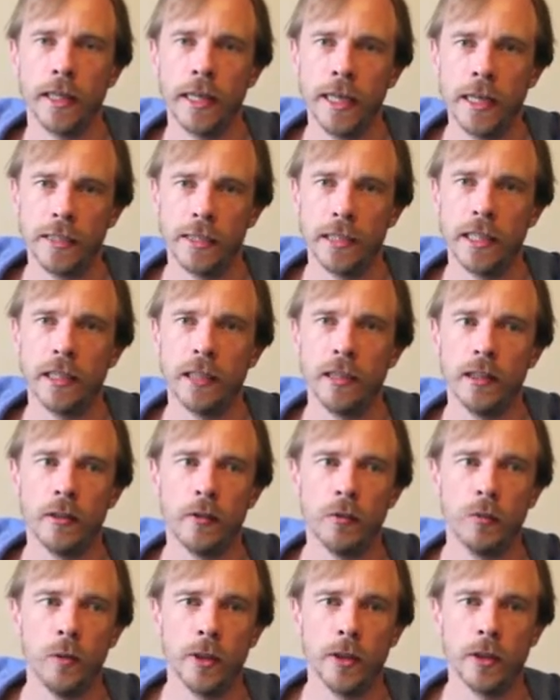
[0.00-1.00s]
easily
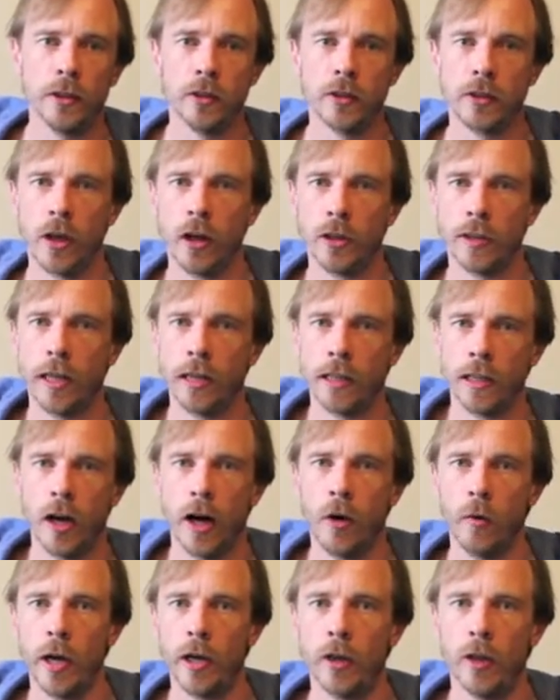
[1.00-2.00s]
we could start getting
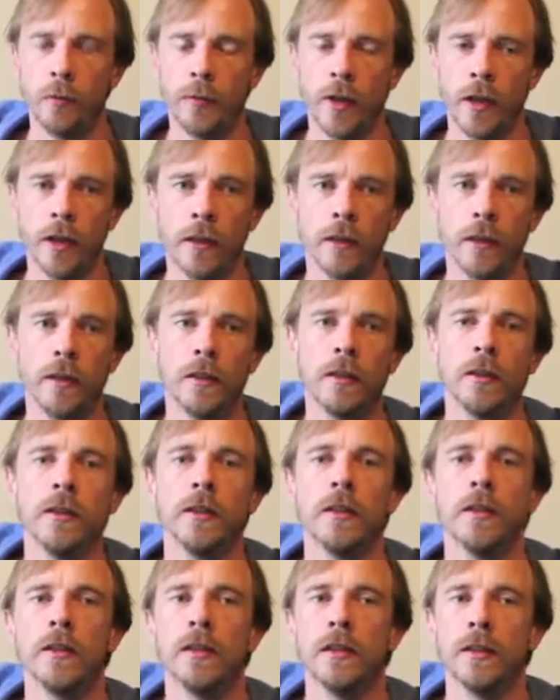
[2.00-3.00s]
artwork up there,
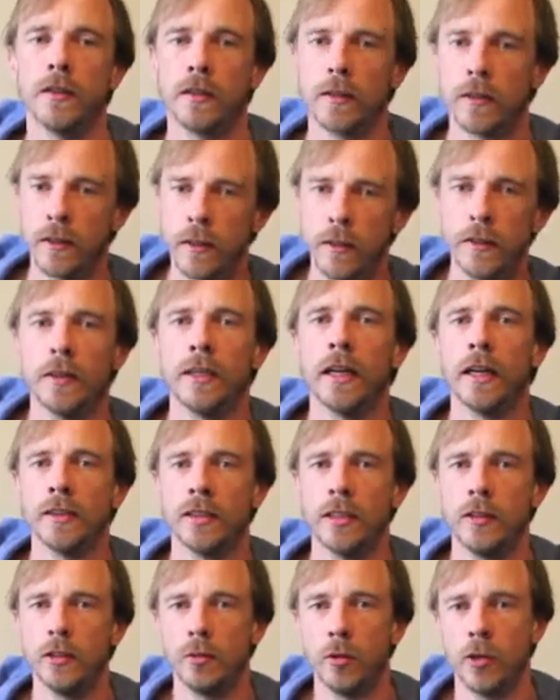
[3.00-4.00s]
that
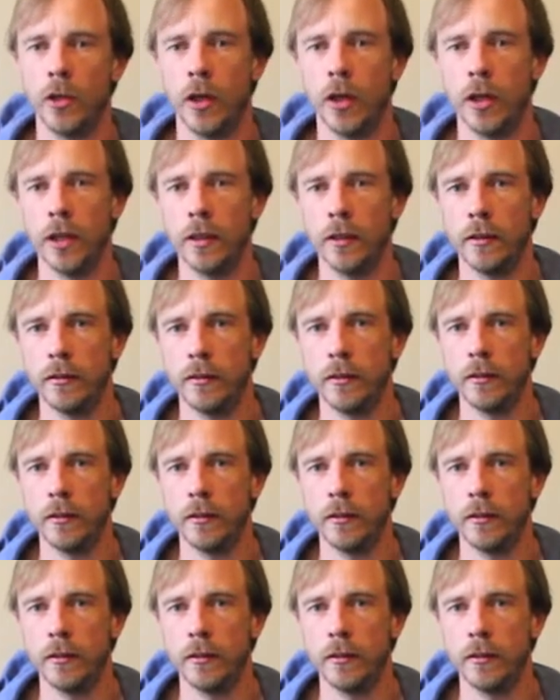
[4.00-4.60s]
seemed to unlock it.